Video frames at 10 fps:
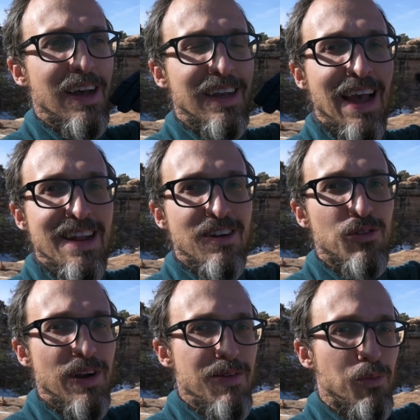canyon
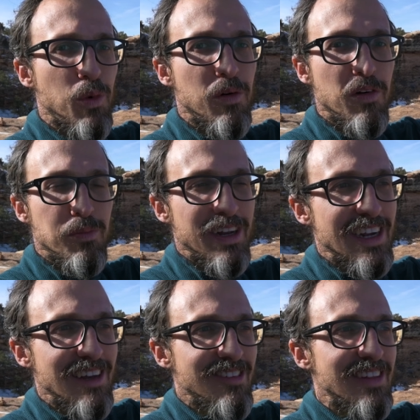rim where we've been
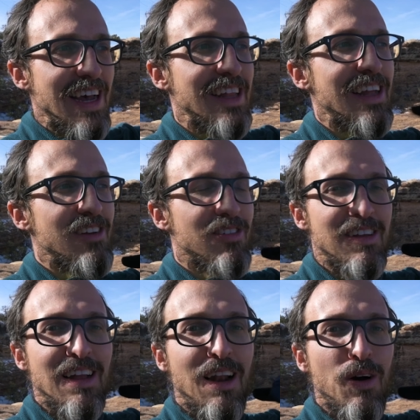yesterday, then you see
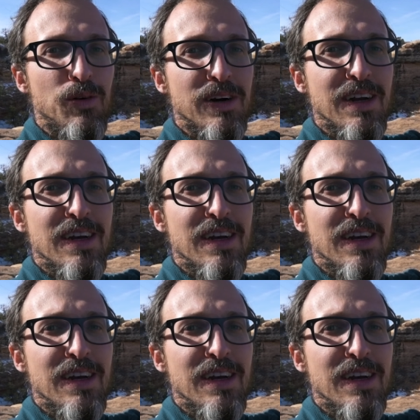the lower